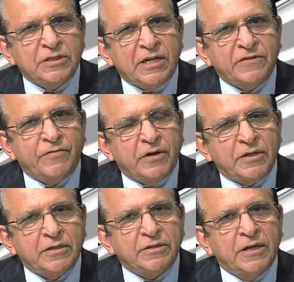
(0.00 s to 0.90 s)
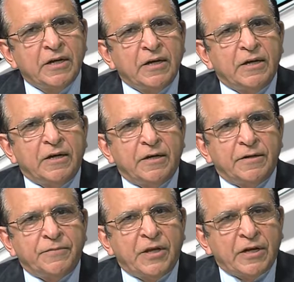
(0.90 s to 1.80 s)
as far as
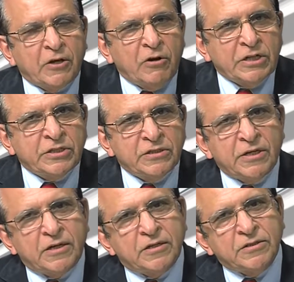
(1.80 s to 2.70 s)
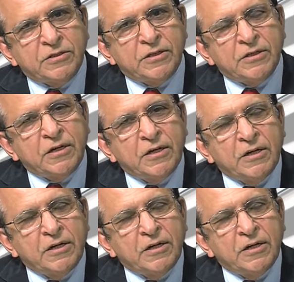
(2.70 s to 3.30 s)
the regulations are concerned.